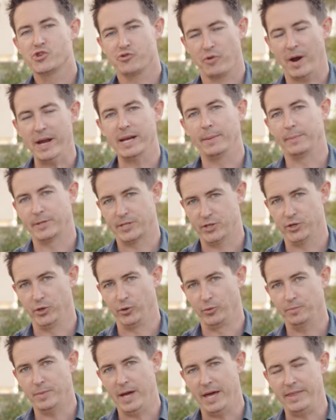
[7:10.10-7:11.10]
Trait number
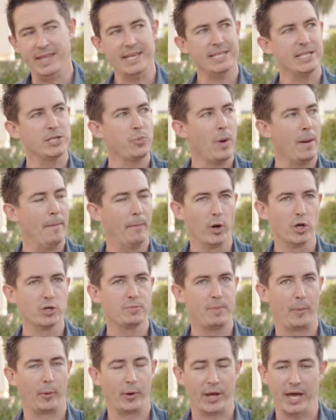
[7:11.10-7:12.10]
two, and this is where
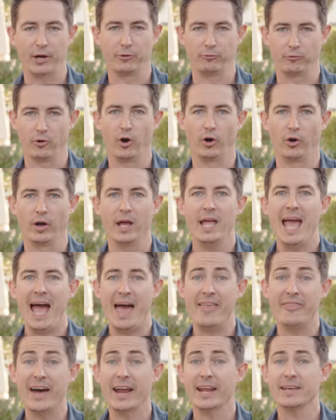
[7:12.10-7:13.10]
most people get it wrong,
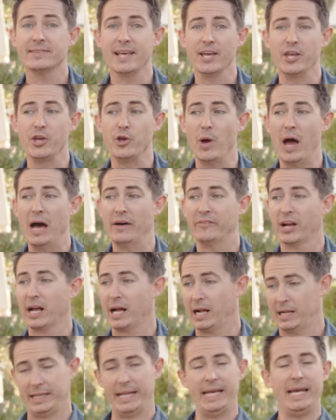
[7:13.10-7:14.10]
and that is that you have a
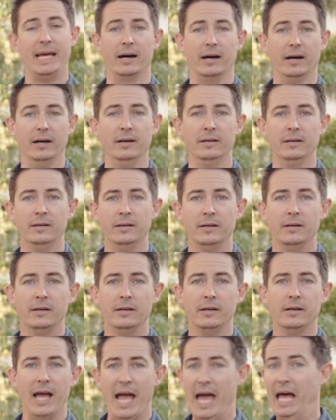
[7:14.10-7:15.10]
clear
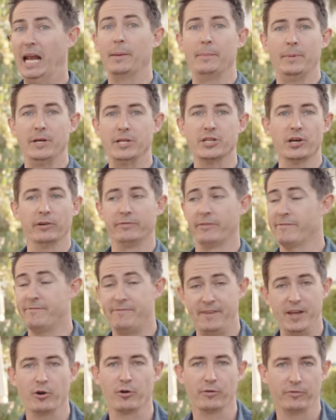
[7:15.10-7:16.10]
element of a
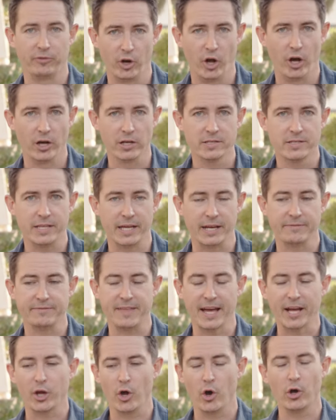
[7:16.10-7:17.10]
fear of loss. That if
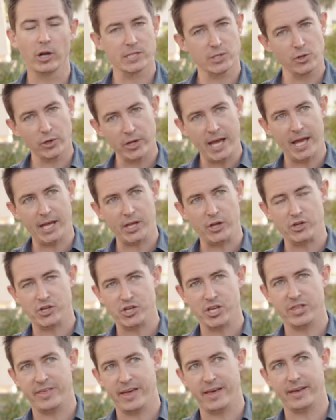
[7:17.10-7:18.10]
that girl is looking at you,
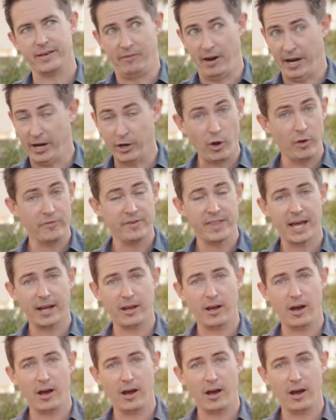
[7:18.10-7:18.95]
she thinks, if I don't go for that